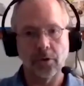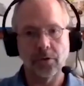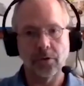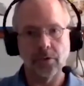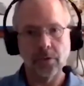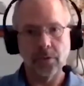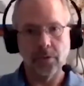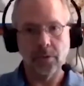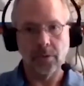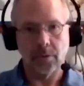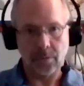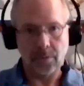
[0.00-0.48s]
on
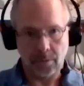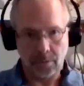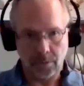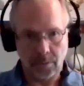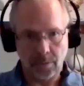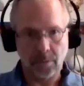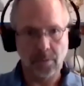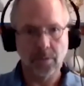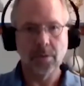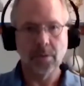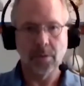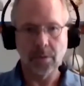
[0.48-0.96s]
the
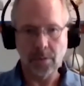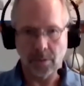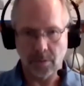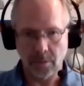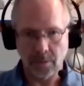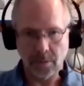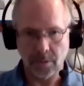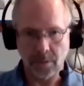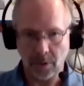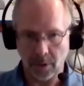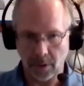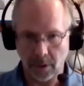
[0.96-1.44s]
border.
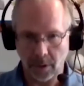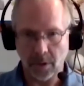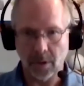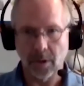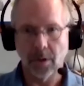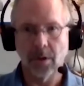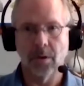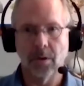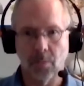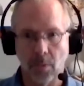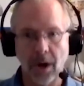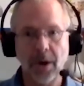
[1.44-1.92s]
Yeah.
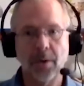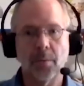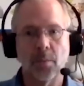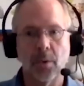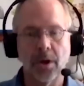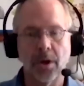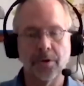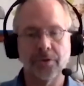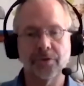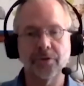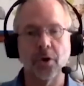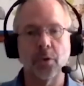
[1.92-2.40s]
Go ahead. Right.
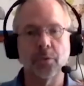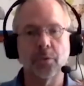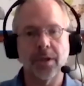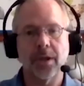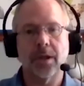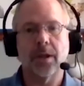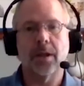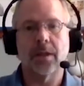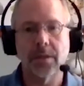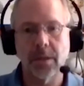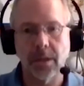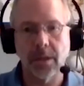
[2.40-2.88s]
Well, so
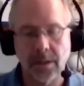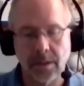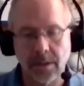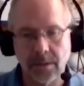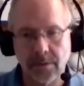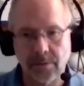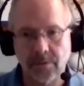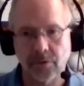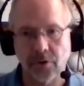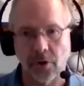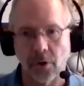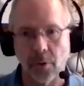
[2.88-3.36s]
the, the
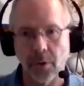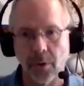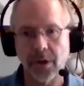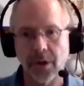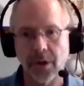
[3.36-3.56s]
so